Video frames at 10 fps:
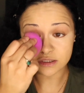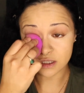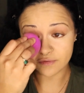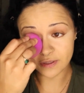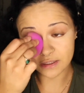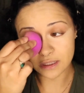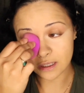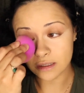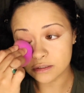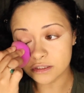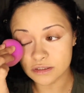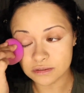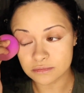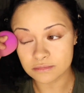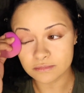stuff like that. It
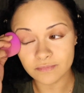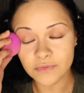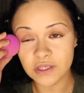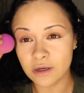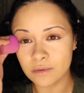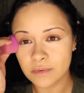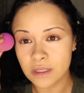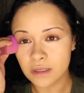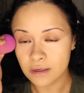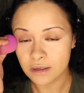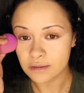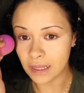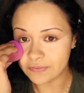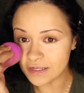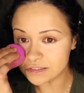just, you know,
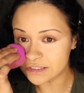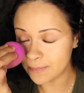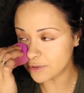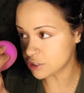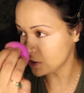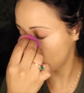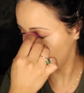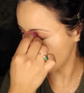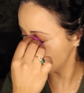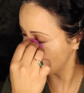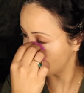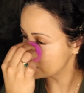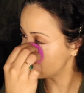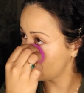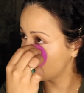like, that's the type of shit that makes me want
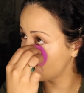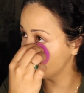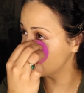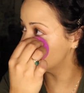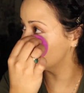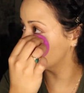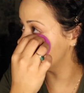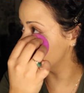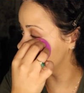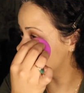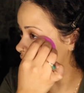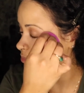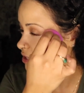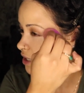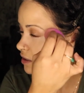to say, like, oh, this is a clean
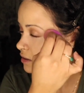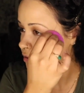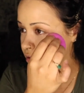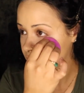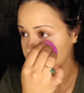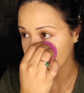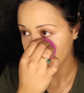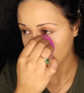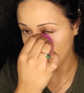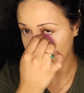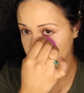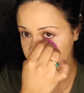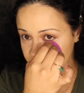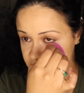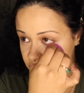company. You know,
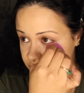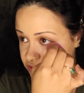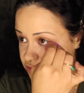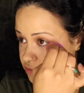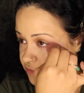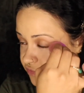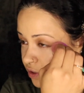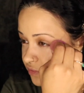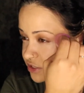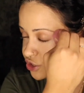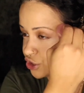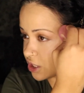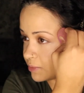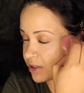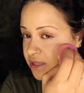clean is always used for all this
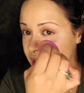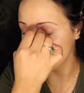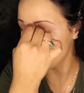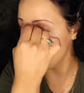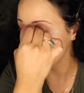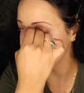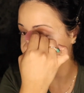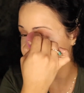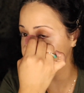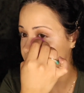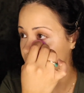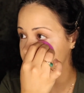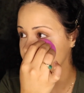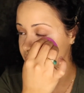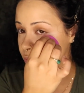shit, but, like, not in the
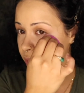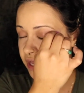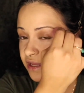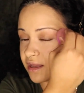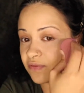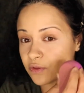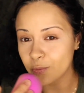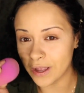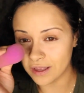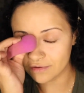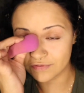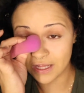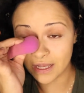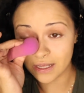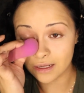fear-mongering way. In the way of,
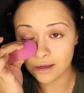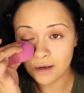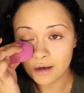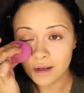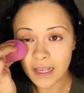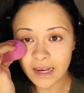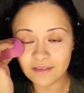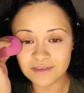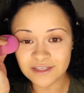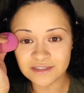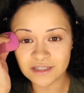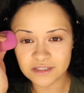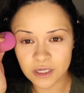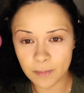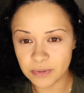like, hey, this
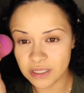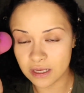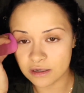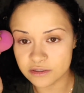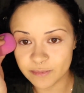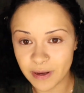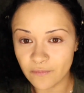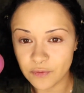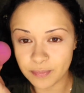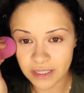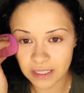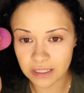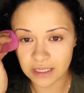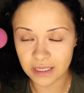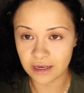company cares about the
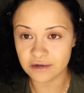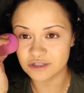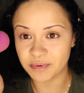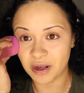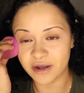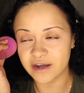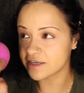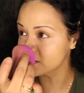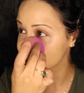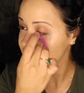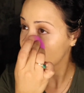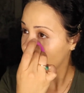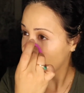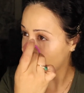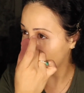planet, it cares about us,
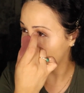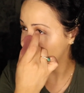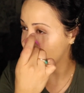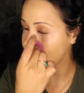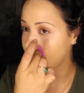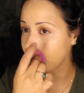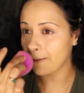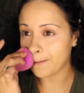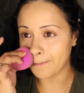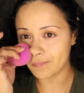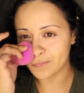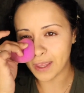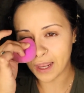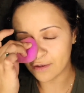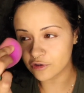and
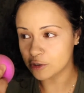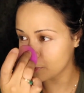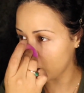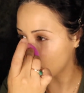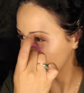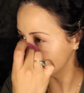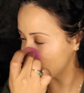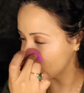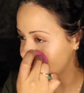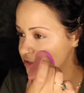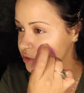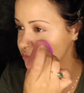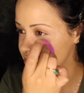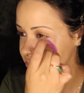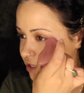they have good products. Like, that's what,
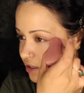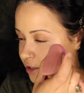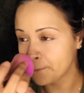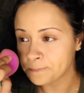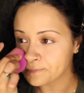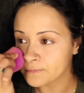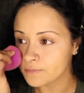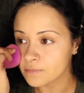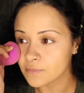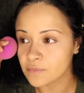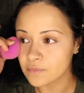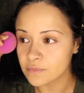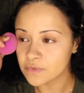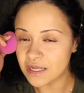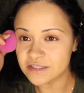to me,
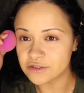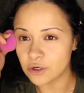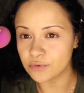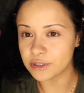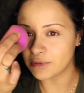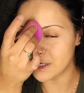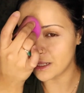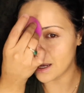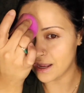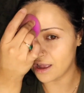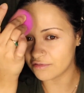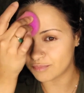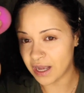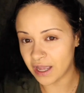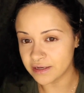that's, like, the only meaning I have
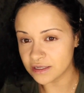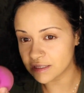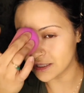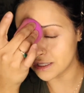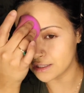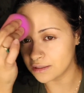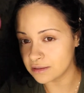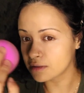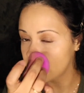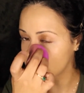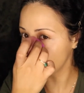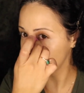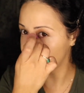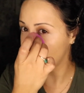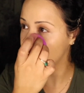behind a clean
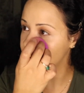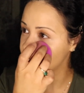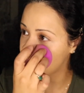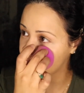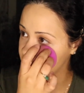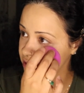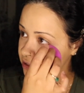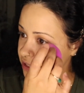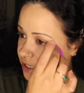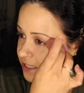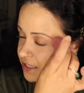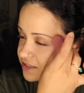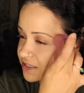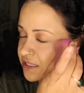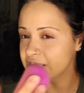makeup line,
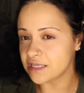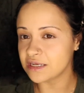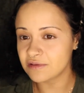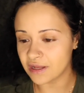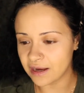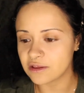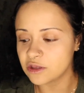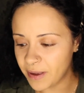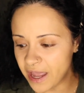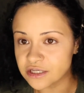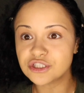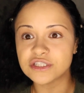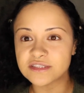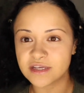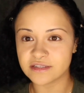is clean in, like, the
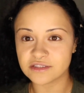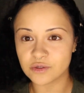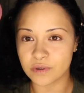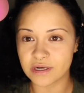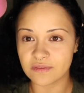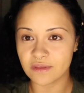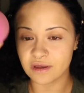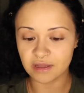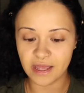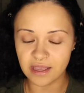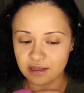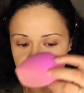packaging sense, or in the, like,